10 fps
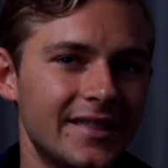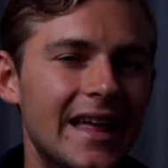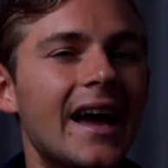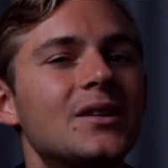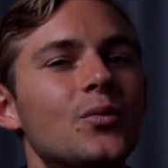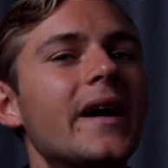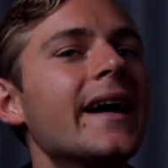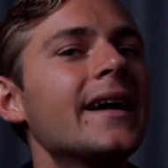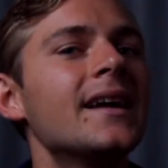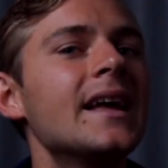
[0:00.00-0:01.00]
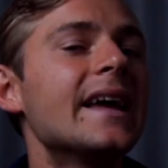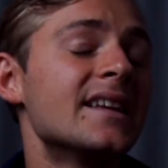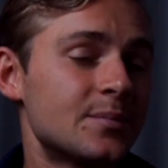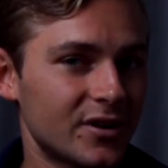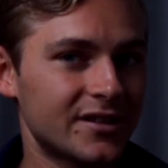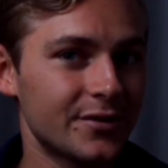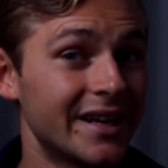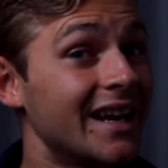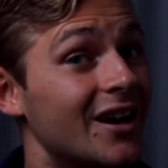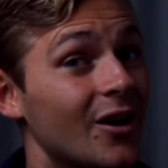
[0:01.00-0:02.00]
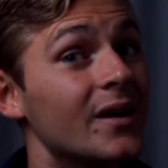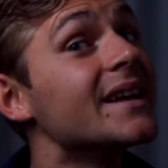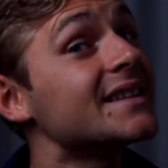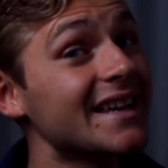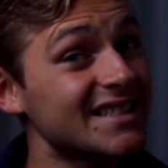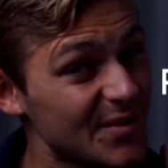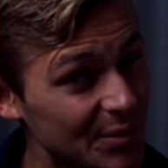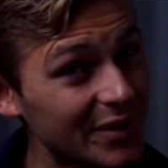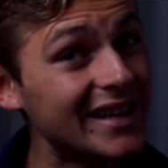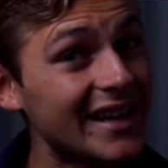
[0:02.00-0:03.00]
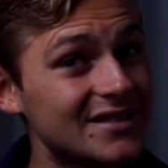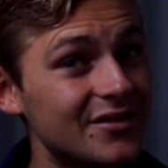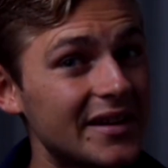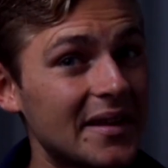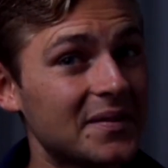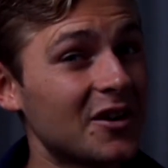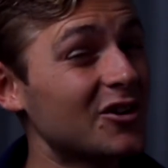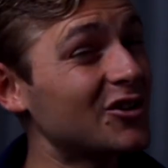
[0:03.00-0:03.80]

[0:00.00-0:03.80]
That way is Puerto Rico, takes 3 days to get there.